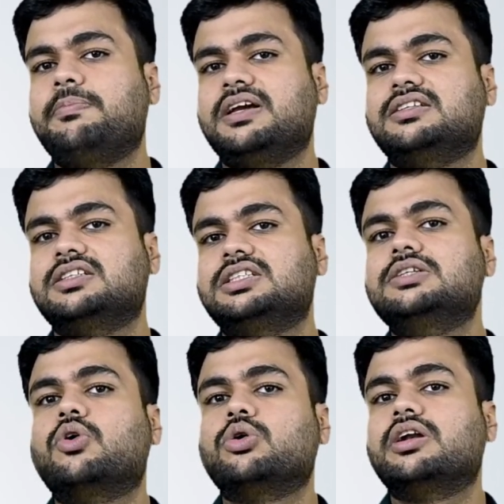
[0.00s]
pages
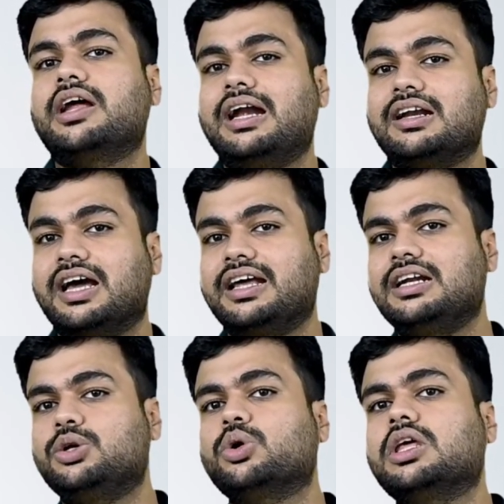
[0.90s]
devoted
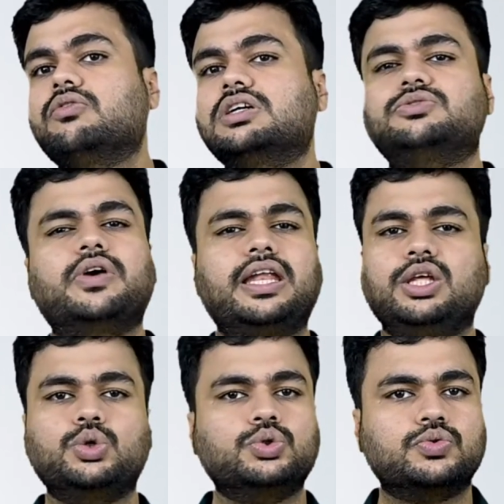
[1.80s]
entirely to keywords very
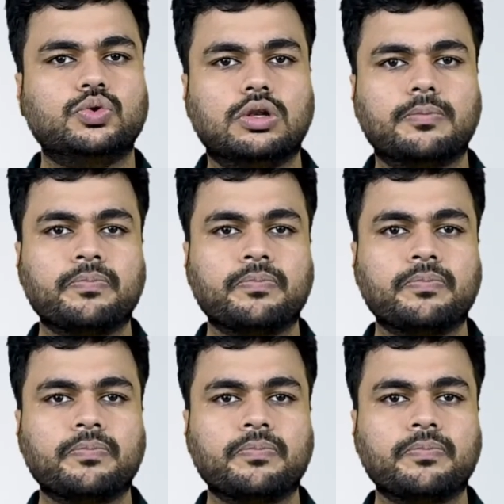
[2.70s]
useful